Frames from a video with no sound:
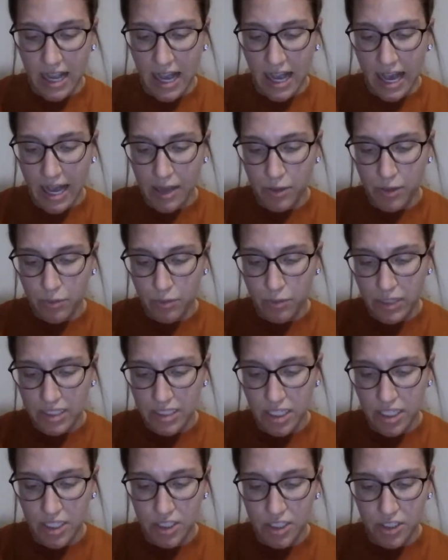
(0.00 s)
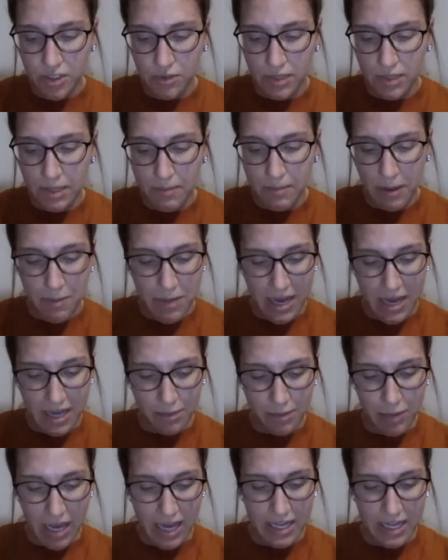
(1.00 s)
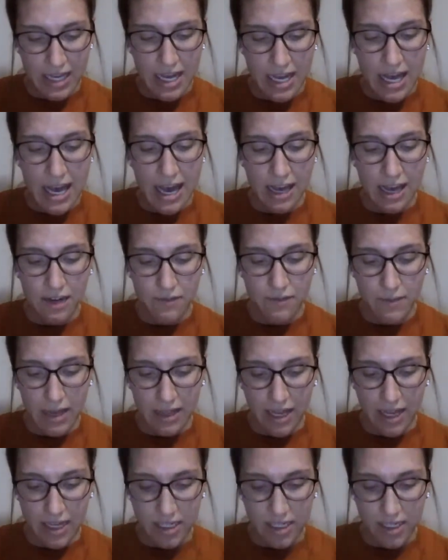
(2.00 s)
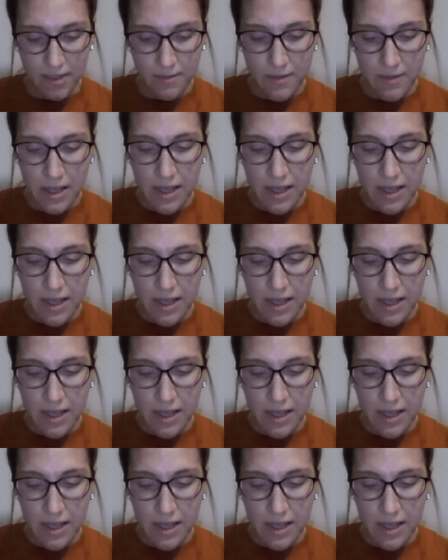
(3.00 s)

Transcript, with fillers: I went to get my backpack out of my locker.